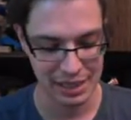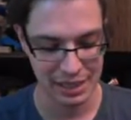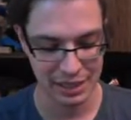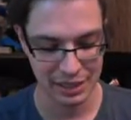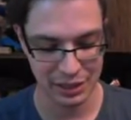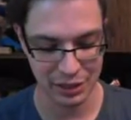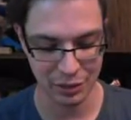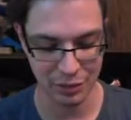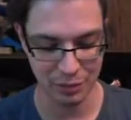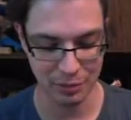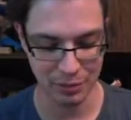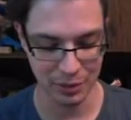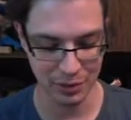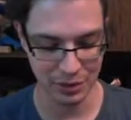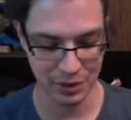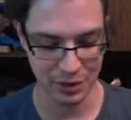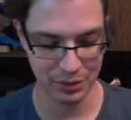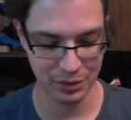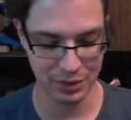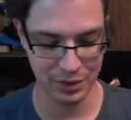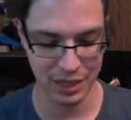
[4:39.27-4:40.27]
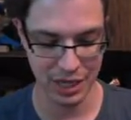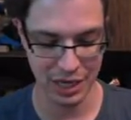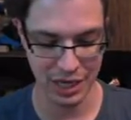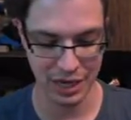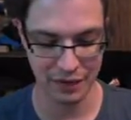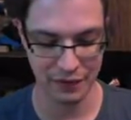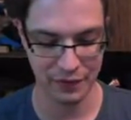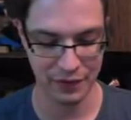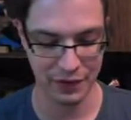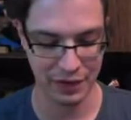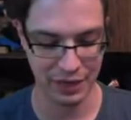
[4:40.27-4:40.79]
So Mewtwo's got
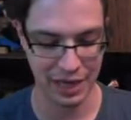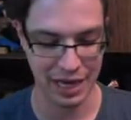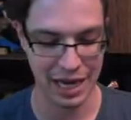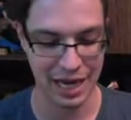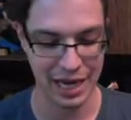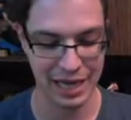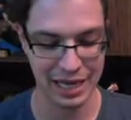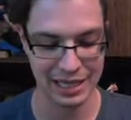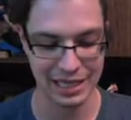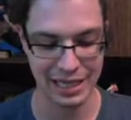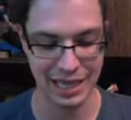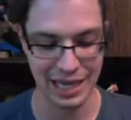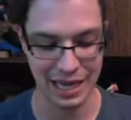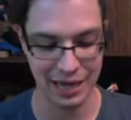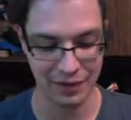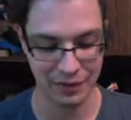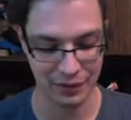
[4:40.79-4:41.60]
a fairly high attack